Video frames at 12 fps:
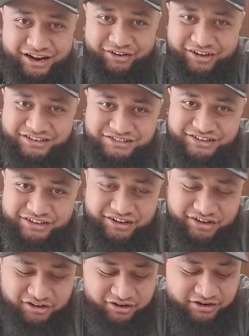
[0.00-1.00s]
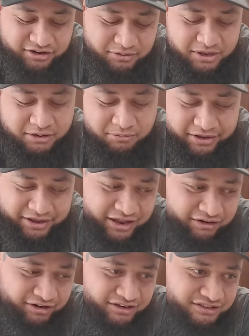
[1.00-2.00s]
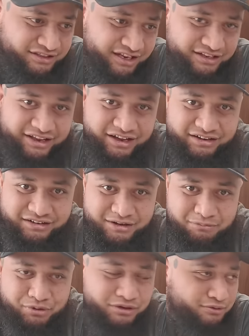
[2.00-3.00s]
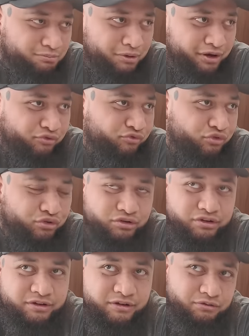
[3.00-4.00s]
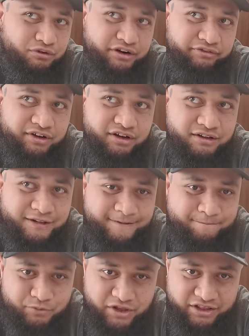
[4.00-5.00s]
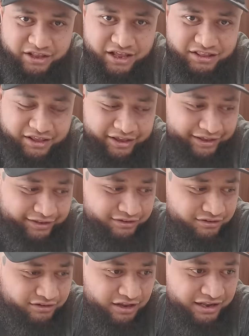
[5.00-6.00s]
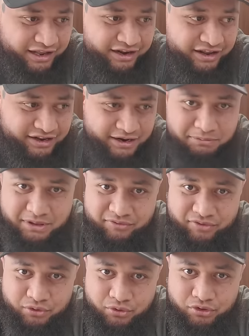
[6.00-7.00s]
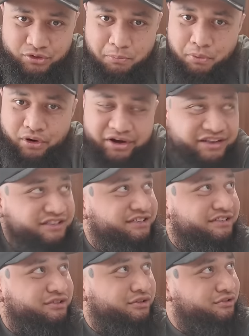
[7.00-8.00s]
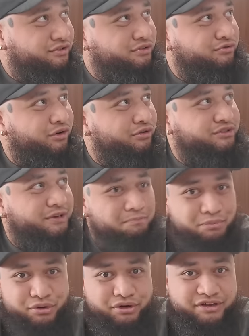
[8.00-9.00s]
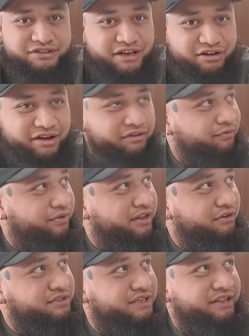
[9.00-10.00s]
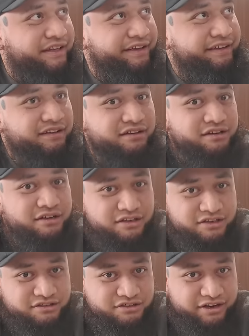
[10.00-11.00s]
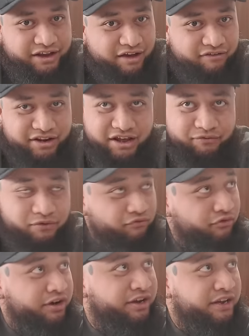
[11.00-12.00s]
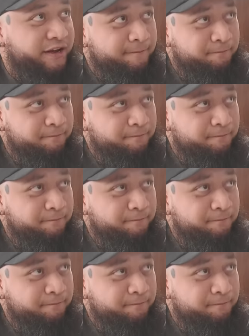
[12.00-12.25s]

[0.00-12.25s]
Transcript: Anyways, I ended up getting my Gatorade. Sat down. The boys were buying food, whatever. And then at the end, the lady ended up giving all the pies and sausage rolls and burgers, like everything that was in there. Are you sure? She gave it out for free.